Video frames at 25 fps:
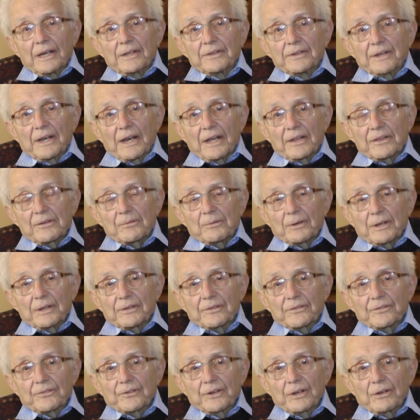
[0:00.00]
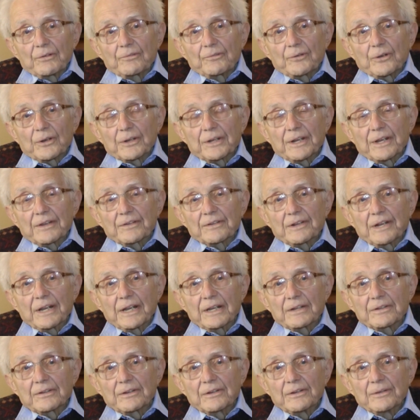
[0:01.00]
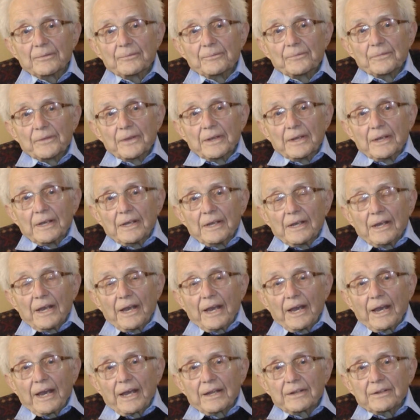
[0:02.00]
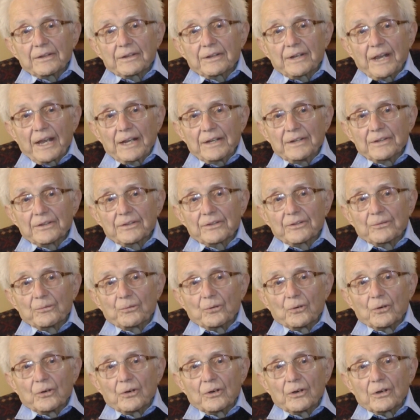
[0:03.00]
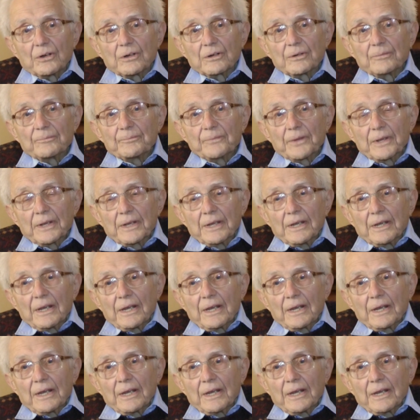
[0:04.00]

and the other one 3 or 4 days later, and it ended the war.